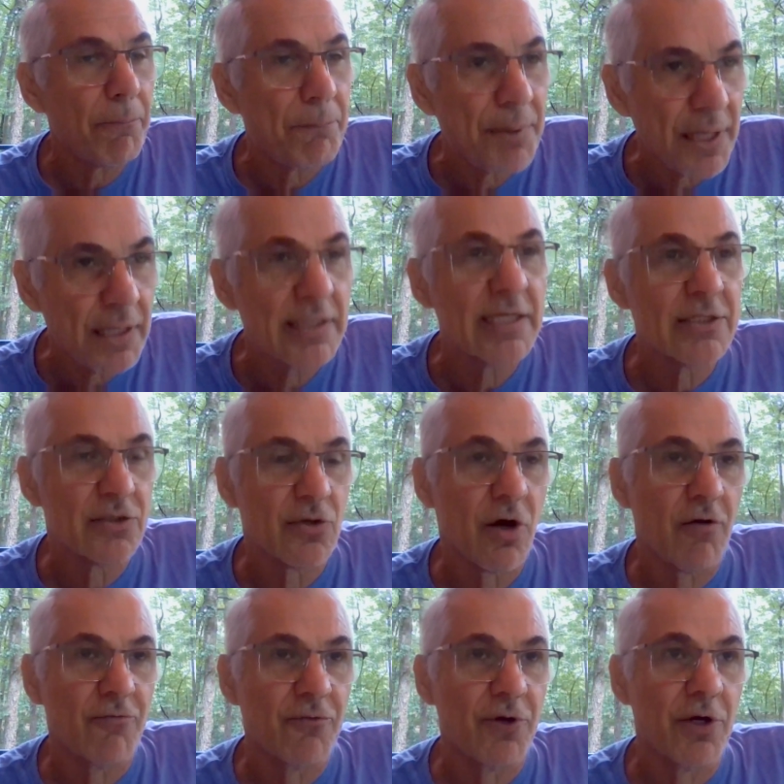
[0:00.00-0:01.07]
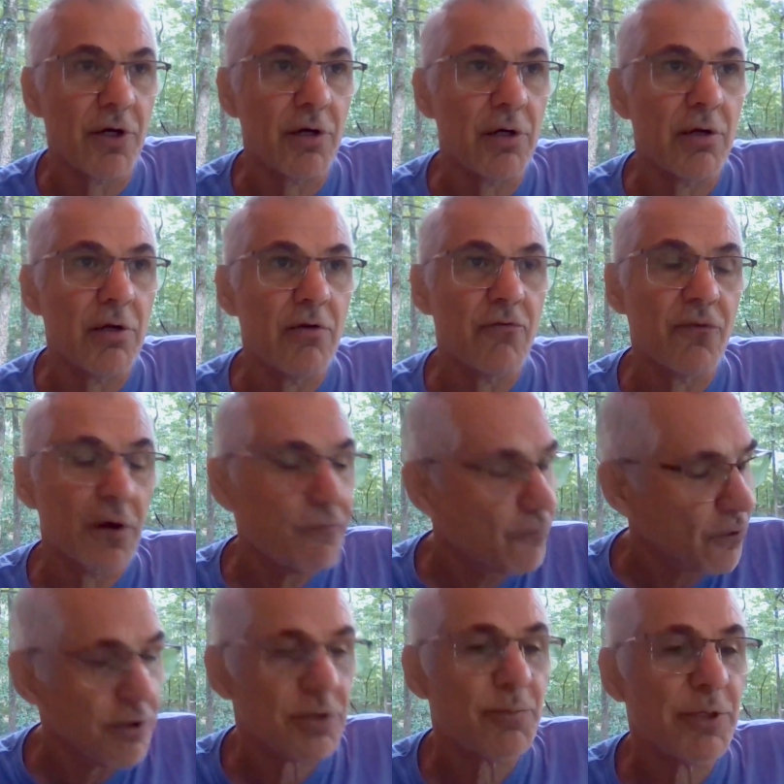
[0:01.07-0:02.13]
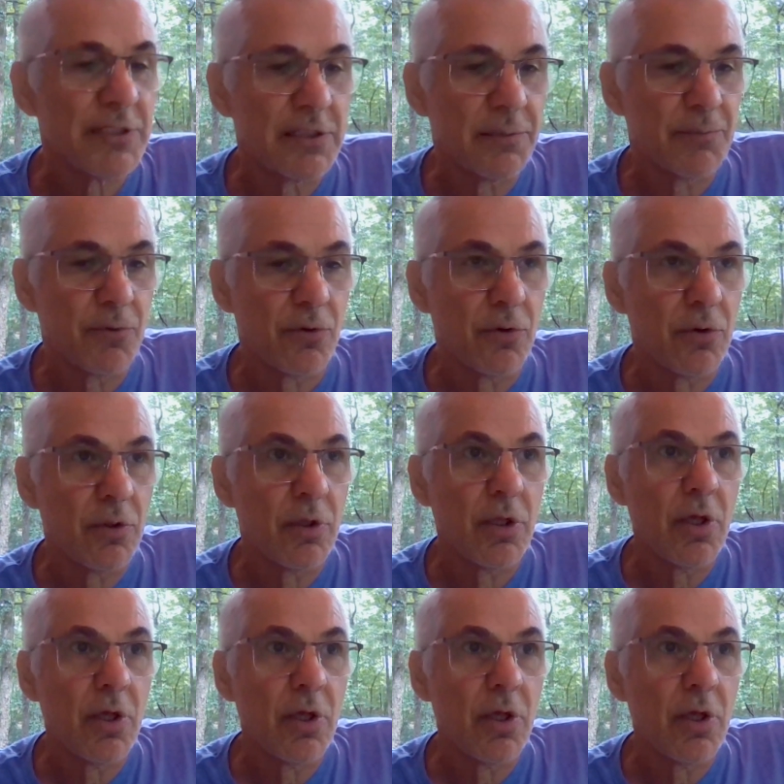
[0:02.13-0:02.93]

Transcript: building software from first principle